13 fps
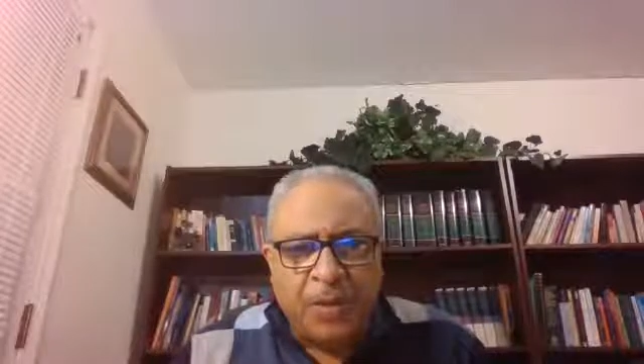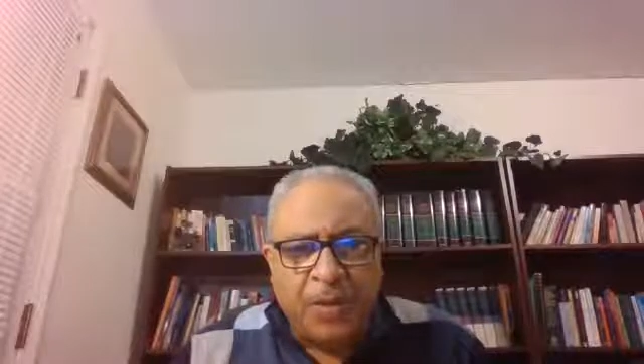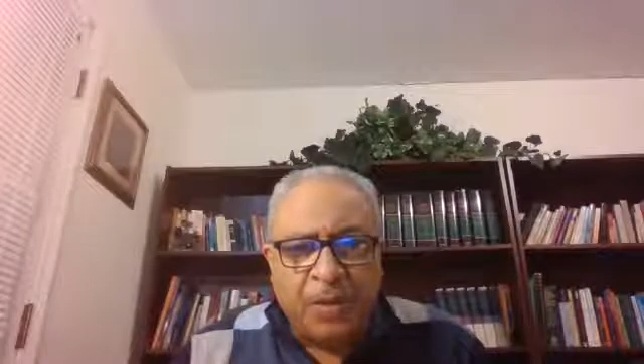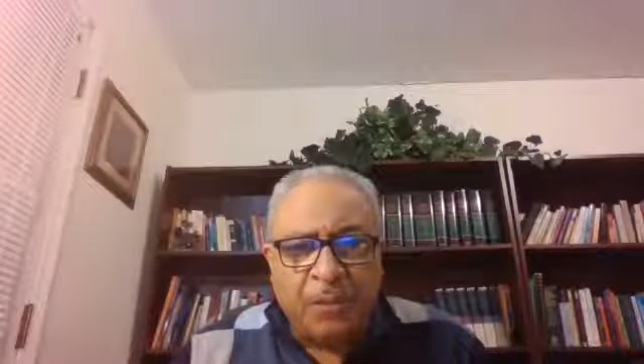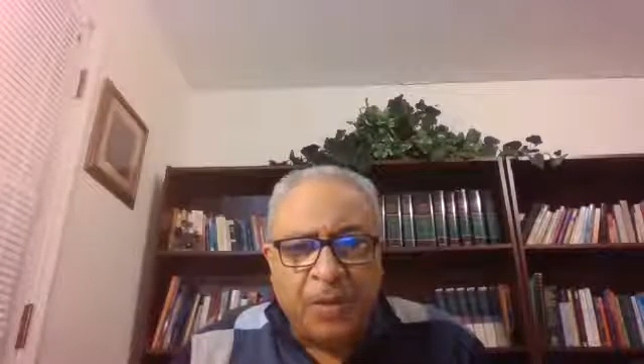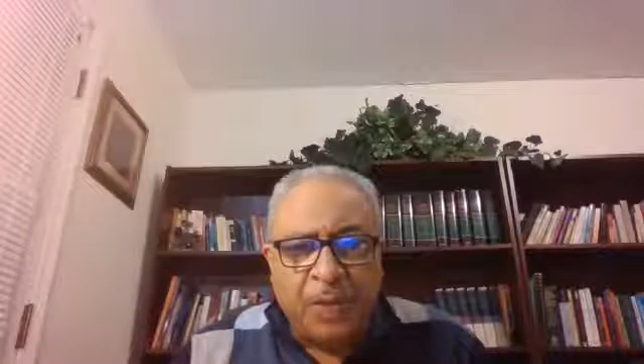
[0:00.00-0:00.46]

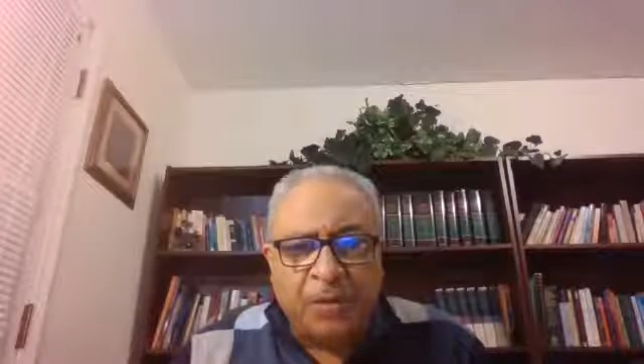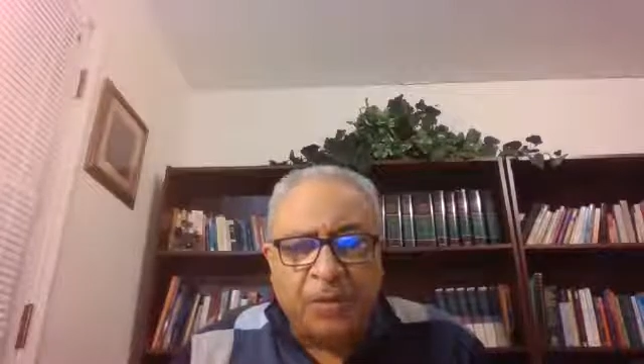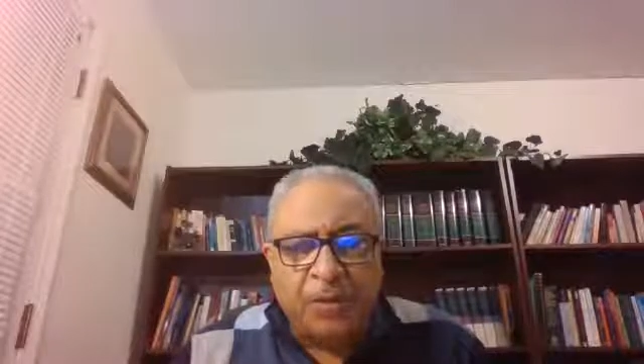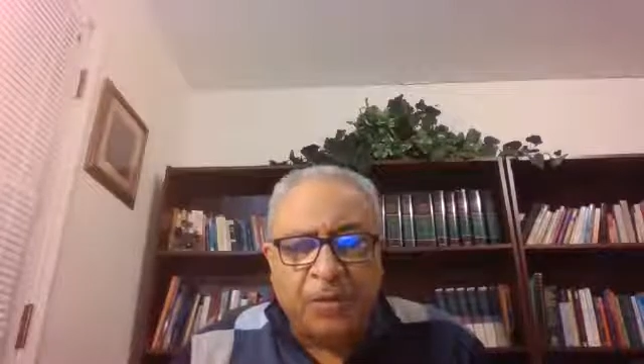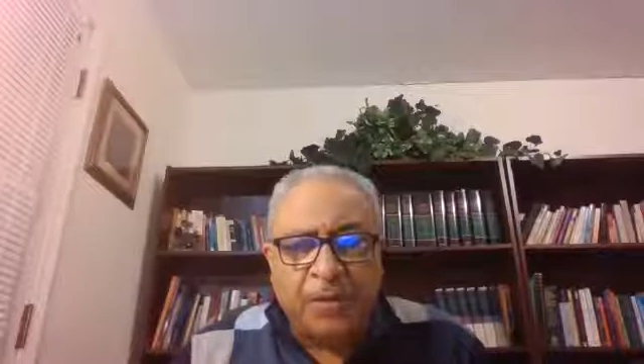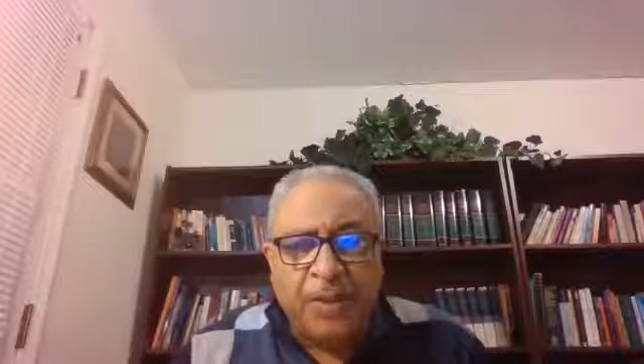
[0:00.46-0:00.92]
These
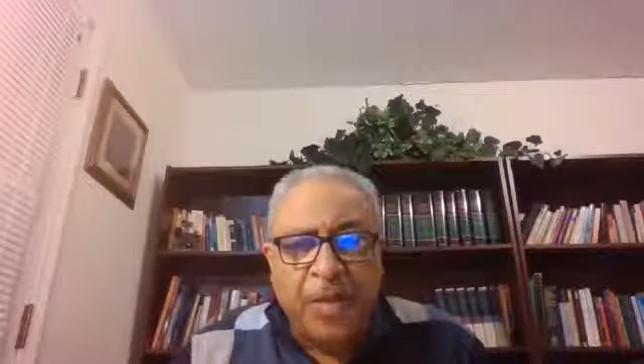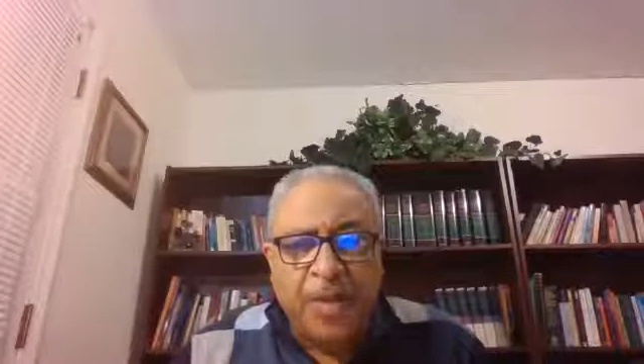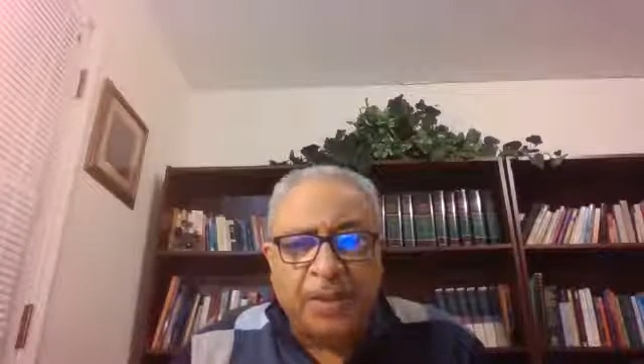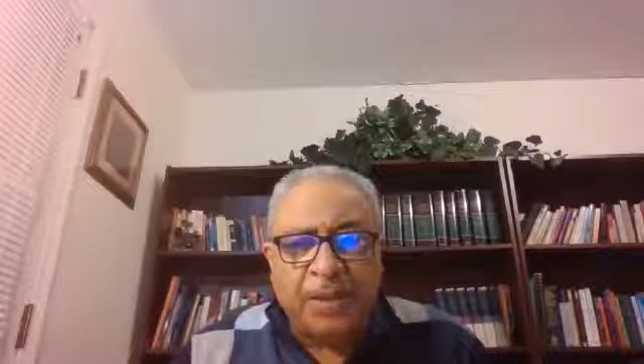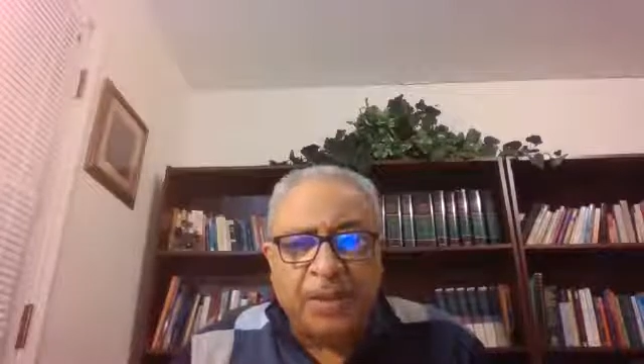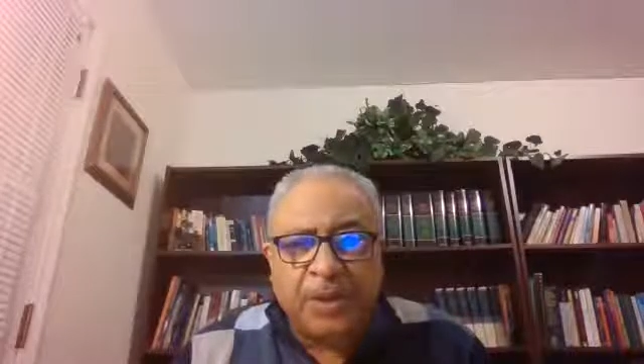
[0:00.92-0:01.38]
blessings we
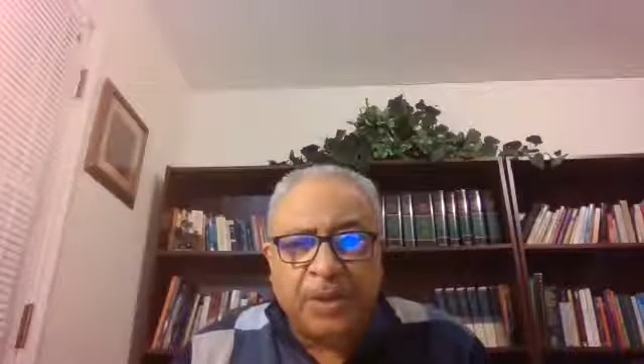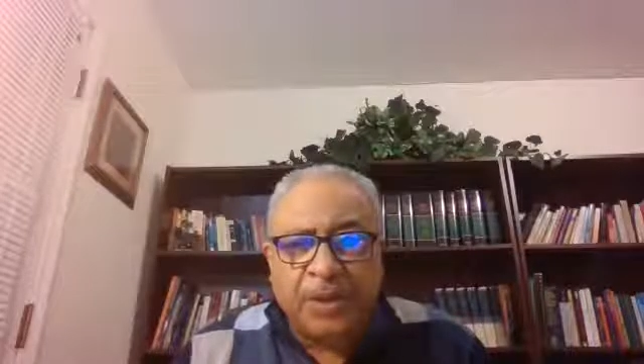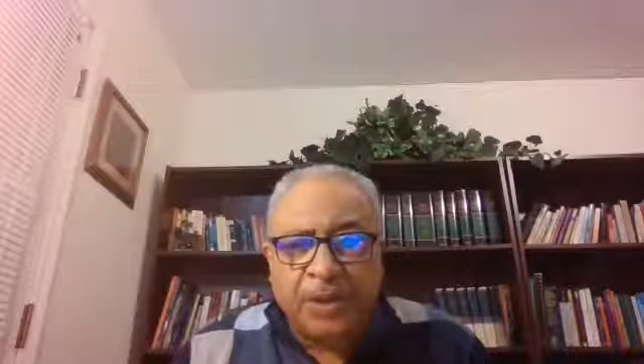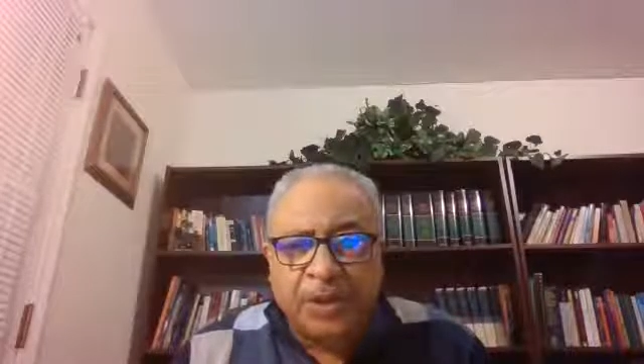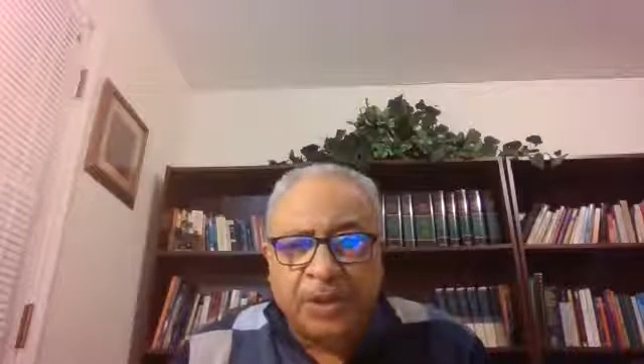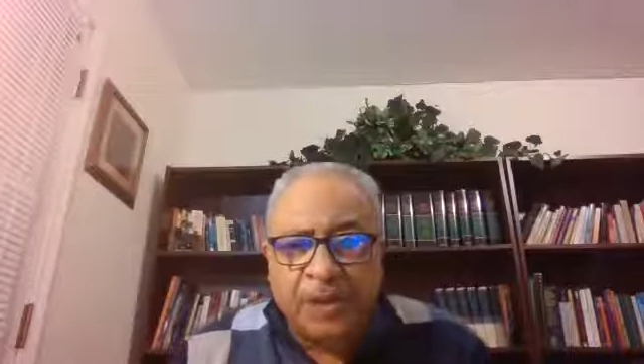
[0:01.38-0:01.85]
ask in
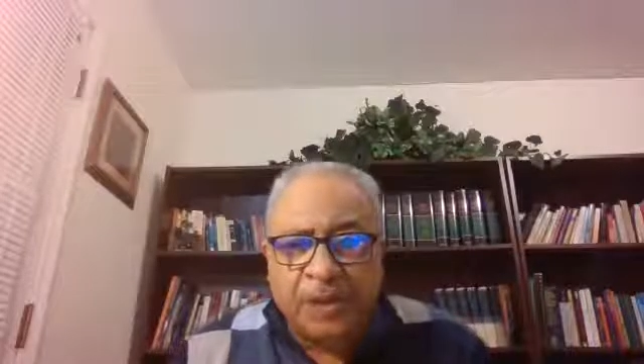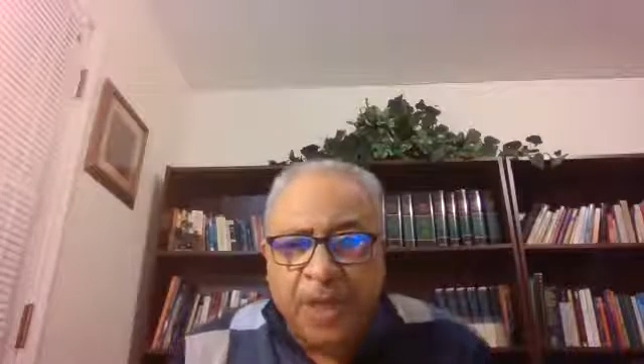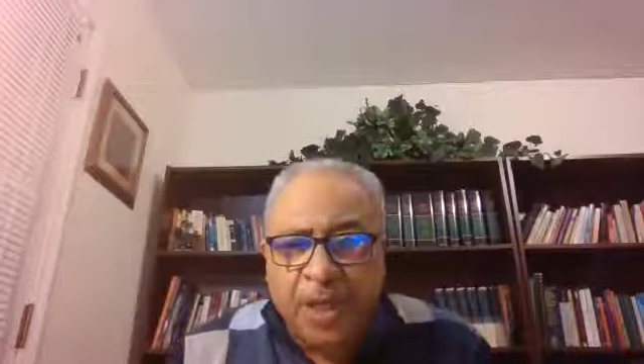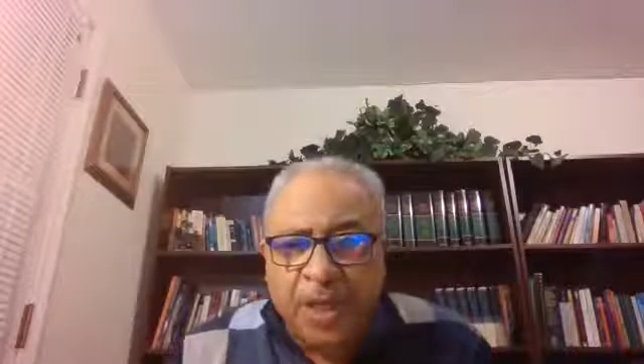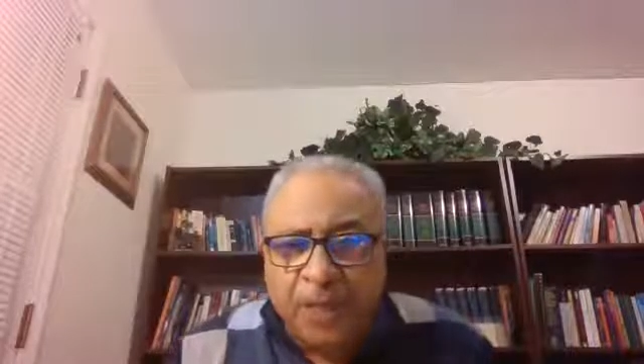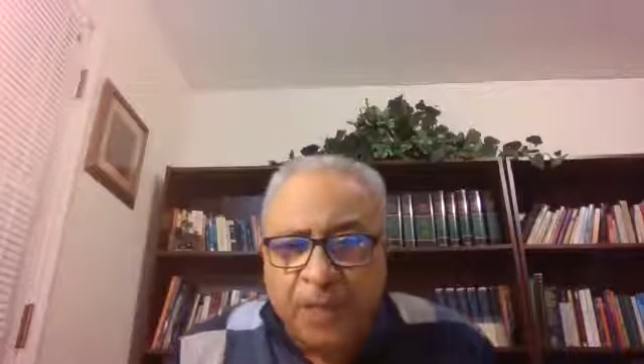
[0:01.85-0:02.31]
Jesus'
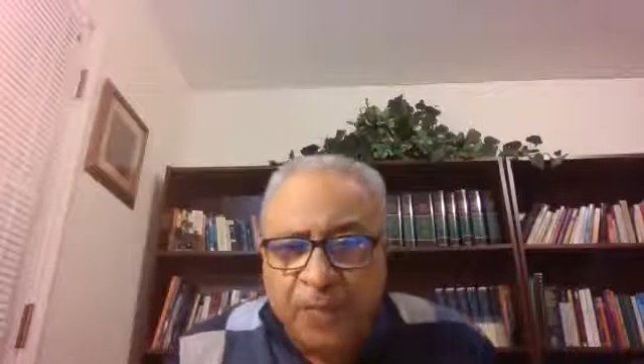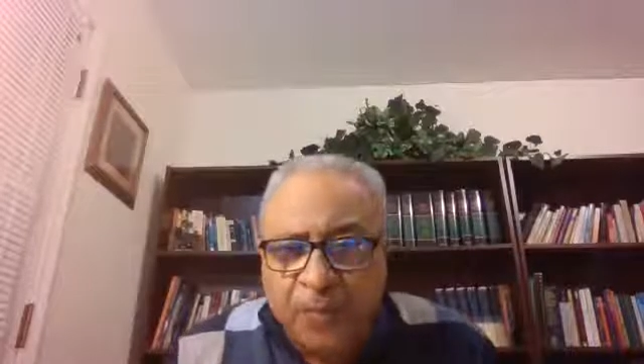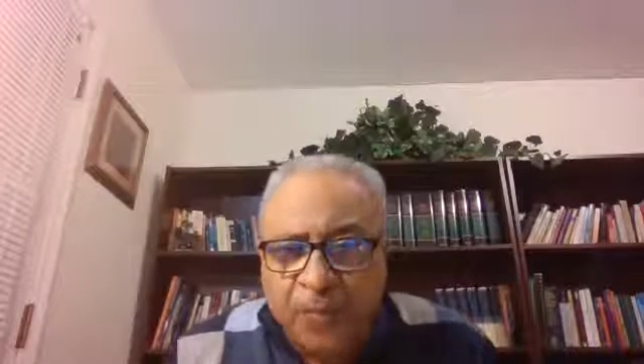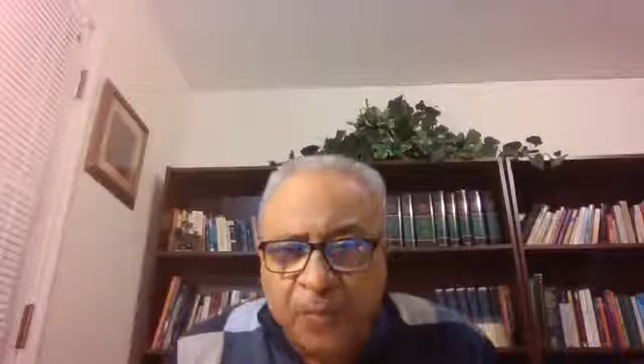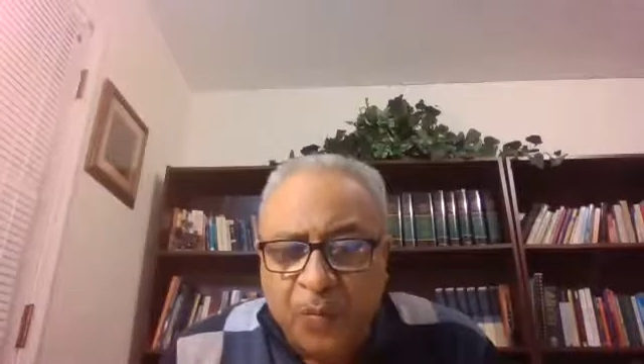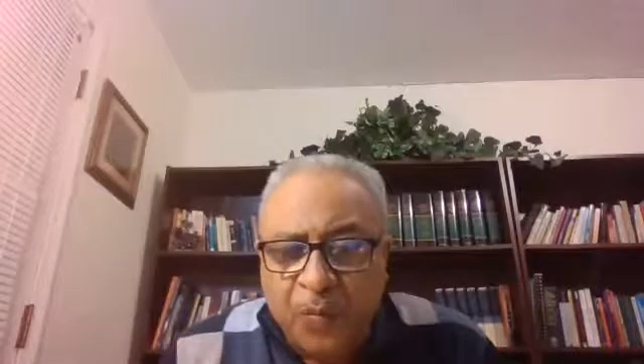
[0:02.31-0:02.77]
name,